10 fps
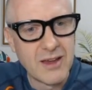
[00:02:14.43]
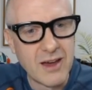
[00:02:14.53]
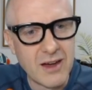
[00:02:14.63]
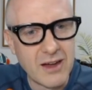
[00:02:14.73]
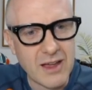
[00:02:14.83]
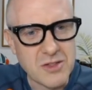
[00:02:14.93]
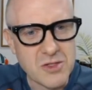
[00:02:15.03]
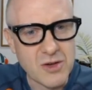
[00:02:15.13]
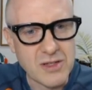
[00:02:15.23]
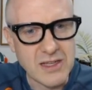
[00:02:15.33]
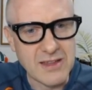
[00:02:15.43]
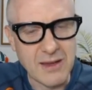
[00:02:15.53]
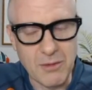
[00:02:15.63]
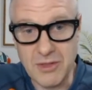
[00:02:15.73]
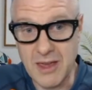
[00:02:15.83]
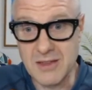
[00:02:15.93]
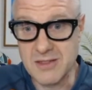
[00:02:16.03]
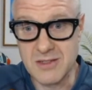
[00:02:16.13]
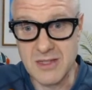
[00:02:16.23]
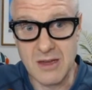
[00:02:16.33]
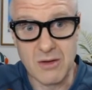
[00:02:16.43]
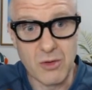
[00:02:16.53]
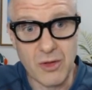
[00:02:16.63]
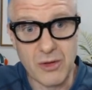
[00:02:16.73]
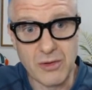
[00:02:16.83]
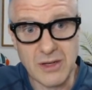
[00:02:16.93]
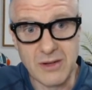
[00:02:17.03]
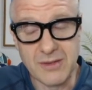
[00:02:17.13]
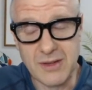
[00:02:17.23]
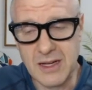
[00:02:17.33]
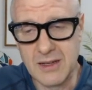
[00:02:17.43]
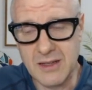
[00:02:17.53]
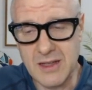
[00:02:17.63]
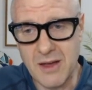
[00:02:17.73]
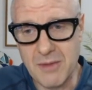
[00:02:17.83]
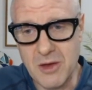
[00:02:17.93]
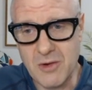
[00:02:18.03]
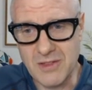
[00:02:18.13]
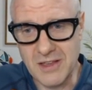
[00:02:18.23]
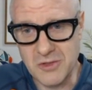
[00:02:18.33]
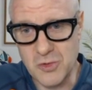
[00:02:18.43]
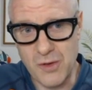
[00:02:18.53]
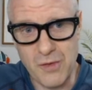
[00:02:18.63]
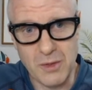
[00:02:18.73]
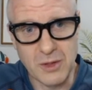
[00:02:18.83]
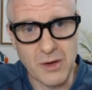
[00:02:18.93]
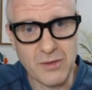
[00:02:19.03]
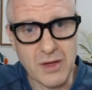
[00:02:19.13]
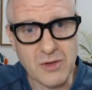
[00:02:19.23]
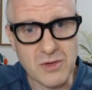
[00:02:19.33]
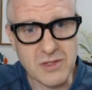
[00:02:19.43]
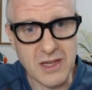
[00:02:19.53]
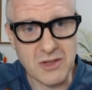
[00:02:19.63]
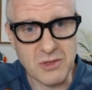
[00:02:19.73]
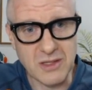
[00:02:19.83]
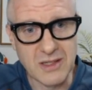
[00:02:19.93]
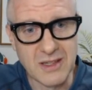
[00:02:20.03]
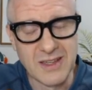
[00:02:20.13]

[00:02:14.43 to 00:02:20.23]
And sorry to hear that with cases there, although, I'm hearing that story from a lot of countries actually.